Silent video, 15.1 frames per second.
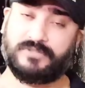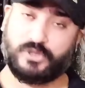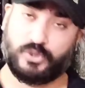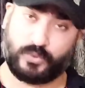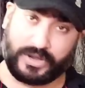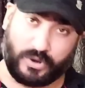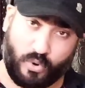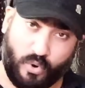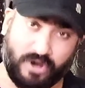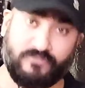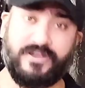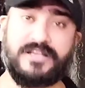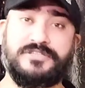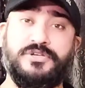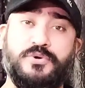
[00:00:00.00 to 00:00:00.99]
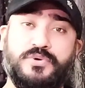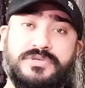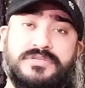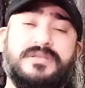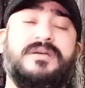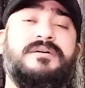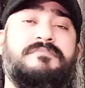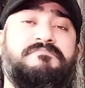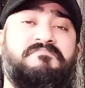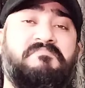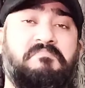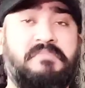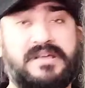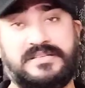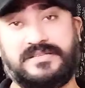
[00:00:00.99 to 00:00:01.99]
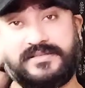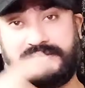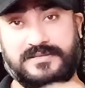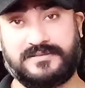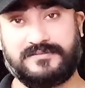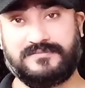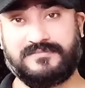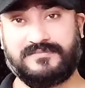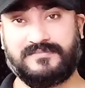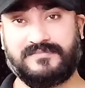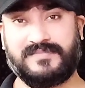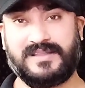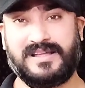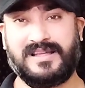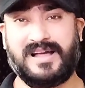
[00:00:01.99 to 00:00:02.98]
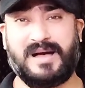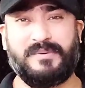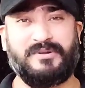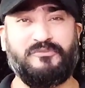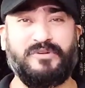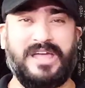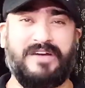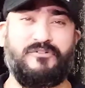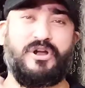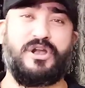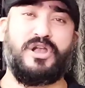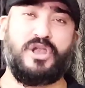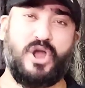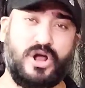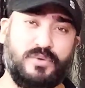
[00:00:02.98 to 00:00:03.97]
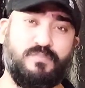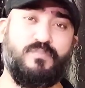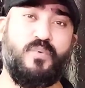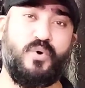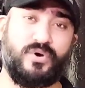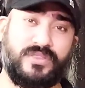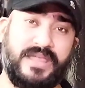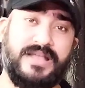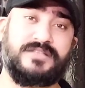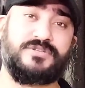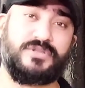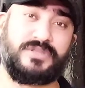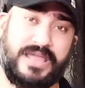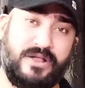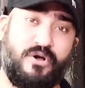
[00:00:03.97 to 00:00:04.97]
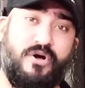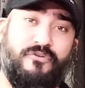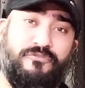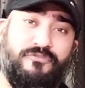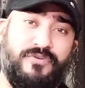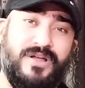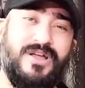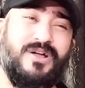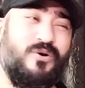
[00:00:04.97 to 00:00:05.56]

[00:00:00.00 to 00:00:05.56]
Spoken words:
you can always use Ms. I mean, we have a lot more things to think of.